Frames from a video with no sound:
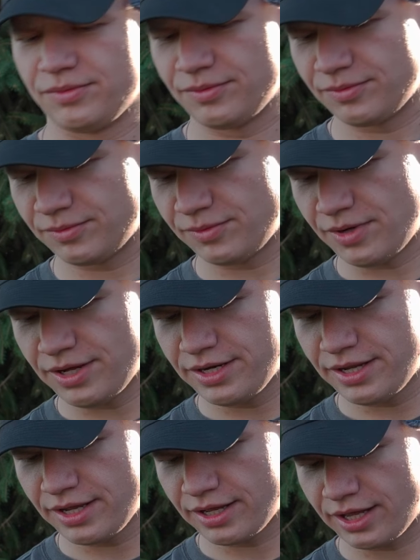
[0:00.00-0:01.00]

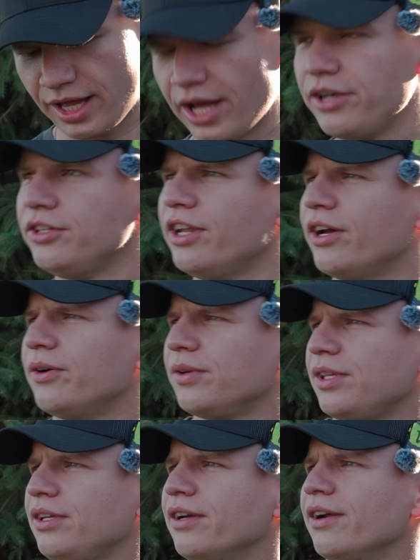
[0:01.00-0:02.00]
1 hundo
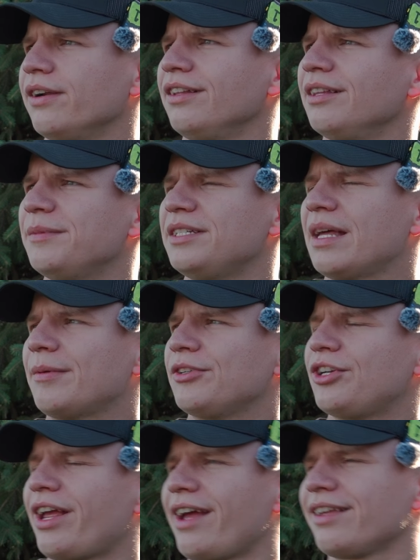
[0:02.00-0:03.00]
here. Let me double
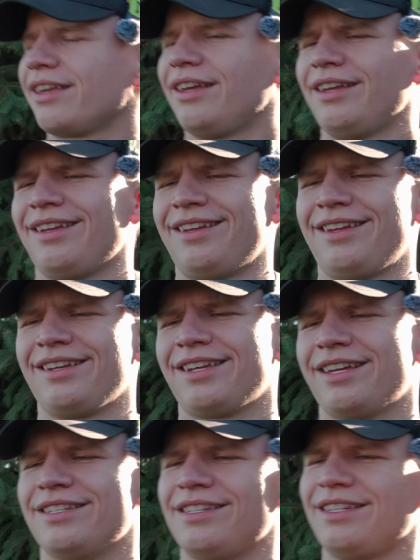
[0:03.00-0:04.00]
check,
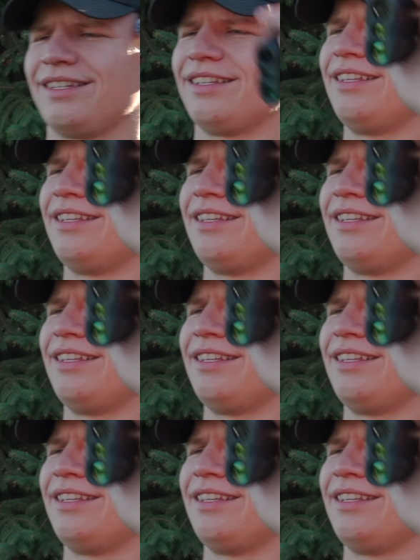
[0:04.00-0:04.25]
because